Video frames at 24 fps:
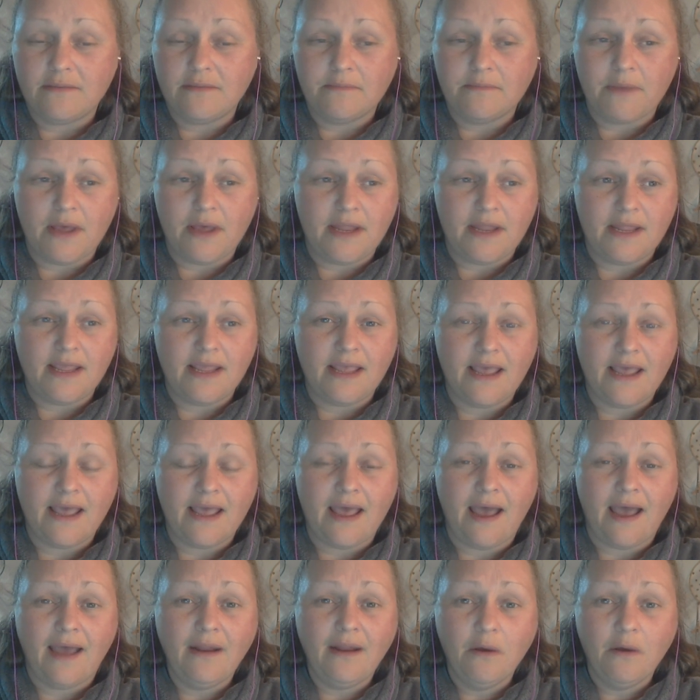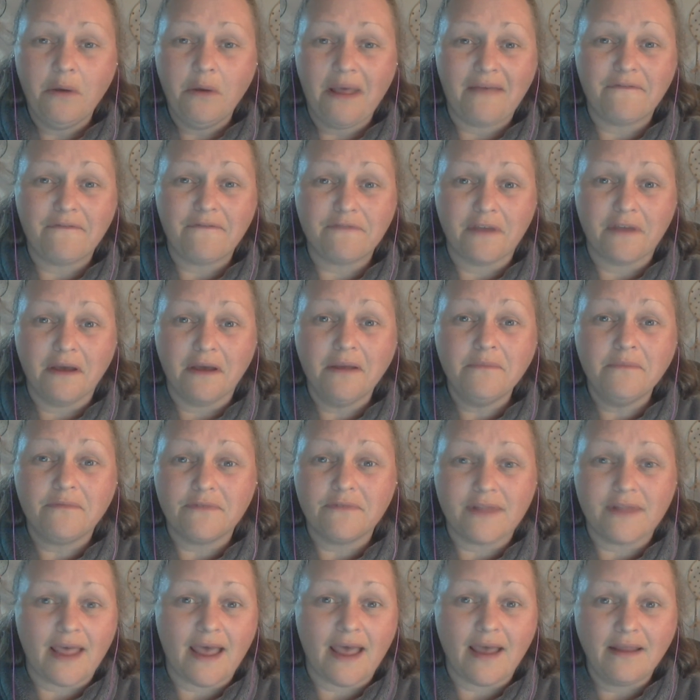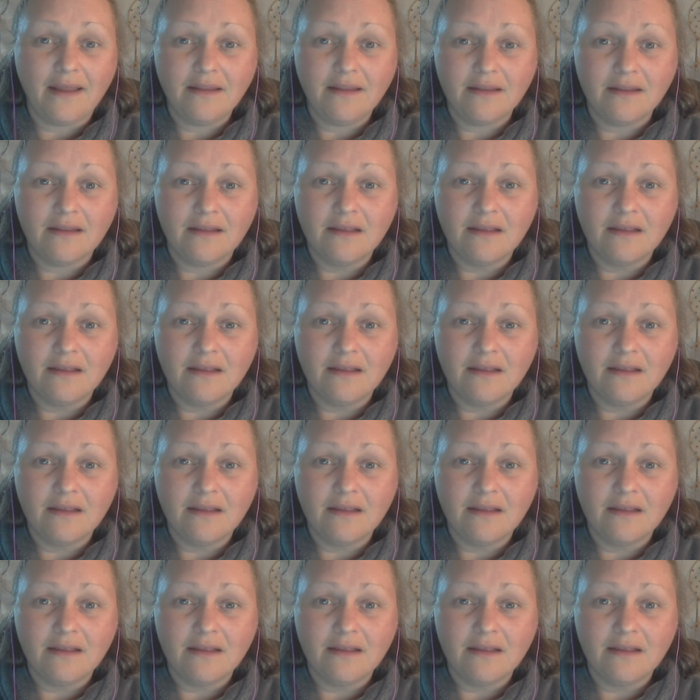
But I don't have time for that.